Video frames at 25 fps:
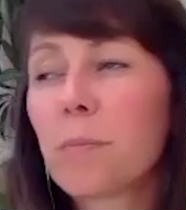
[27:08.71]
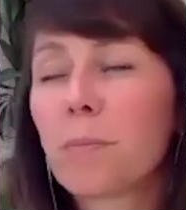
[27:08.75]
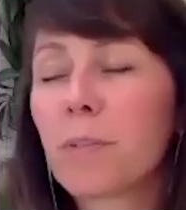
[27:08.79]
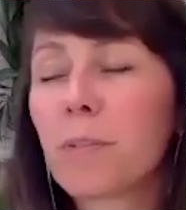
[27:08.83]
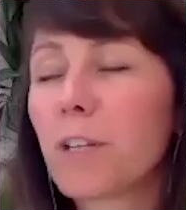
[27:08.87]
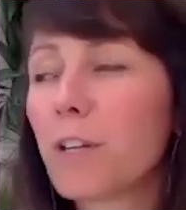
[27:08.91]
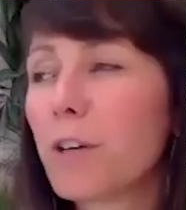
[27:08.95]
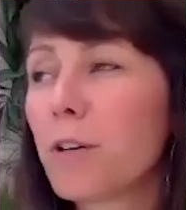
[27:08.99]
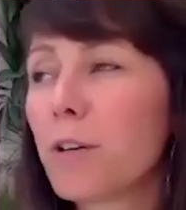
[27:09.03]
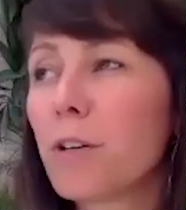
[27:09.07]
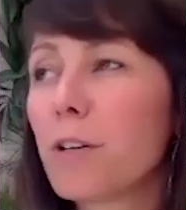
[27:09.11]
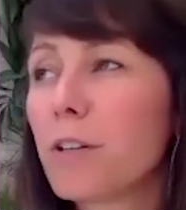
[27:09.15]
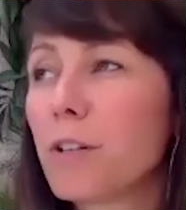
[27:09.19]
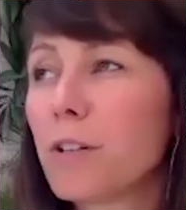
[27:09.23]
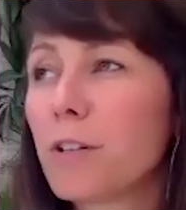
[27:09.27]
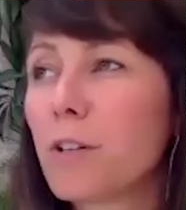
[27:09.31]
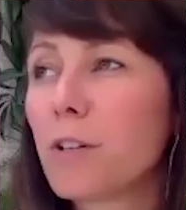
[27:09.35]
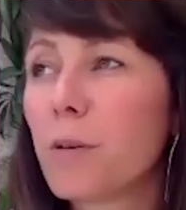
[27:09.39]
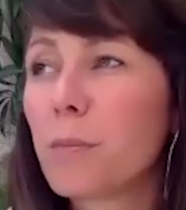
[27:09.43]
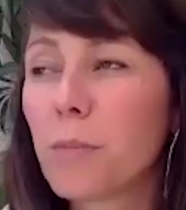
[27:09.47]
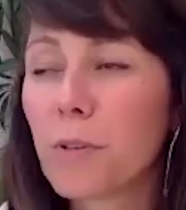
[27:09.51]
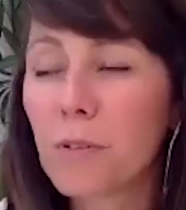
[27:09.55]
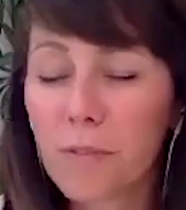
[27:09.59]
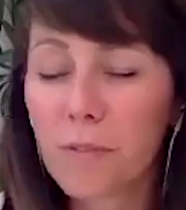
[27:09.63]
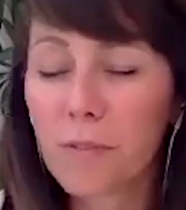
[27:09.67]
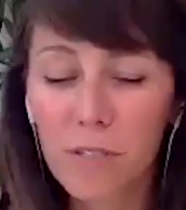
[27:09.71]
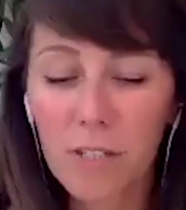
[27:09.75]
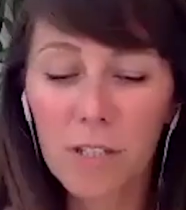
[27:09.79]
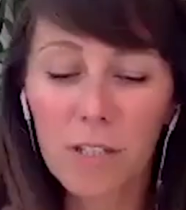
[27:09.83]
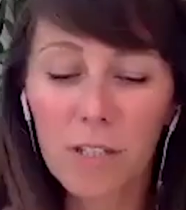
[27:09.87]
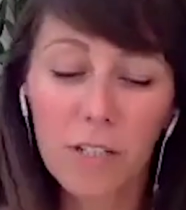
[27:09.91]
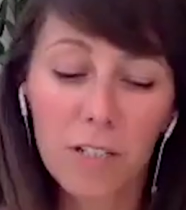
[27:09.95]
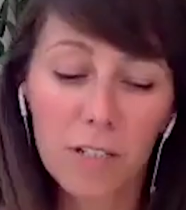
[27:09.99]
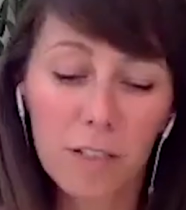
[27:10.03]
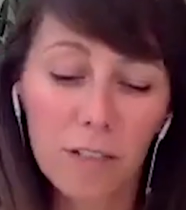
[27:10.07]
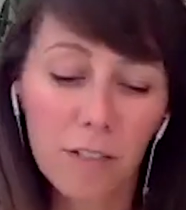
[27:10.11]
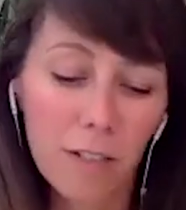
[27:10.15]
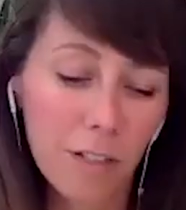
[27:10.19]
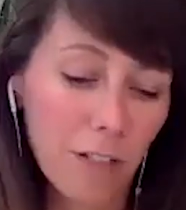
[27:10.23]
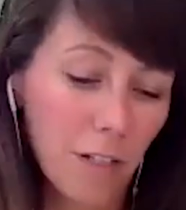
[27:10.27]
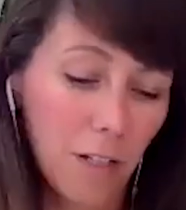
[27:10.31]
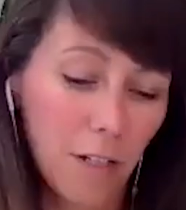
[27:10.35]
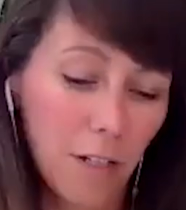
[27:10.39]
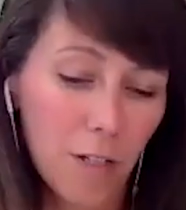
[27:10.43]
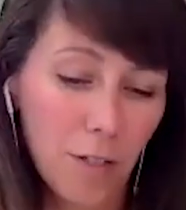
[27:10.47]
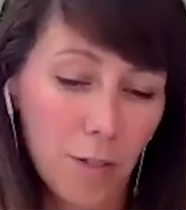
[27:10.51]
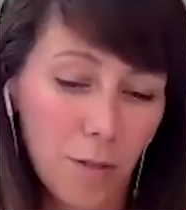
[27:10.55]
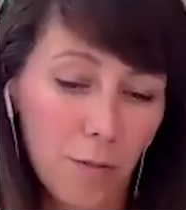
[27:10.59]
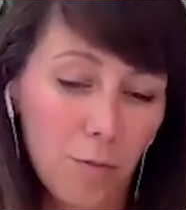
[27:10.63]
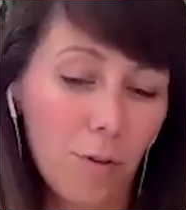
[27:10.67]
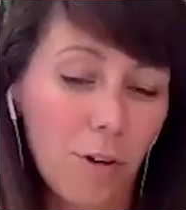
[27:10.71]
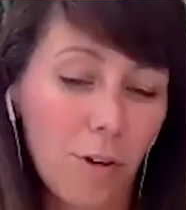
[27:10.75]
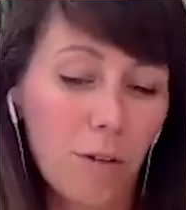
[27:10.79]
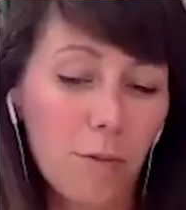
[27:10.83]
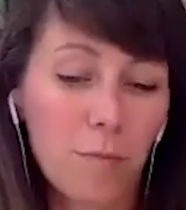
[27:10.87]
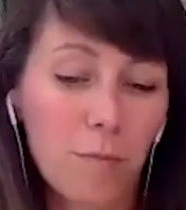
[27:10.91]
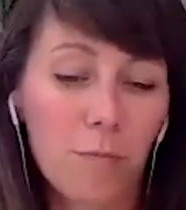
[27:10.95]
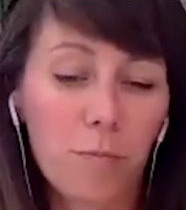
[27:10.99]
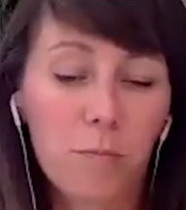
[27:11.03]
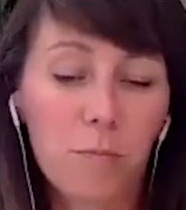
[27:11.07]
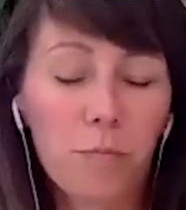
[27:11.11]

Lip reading: you know, and we've seen it throughout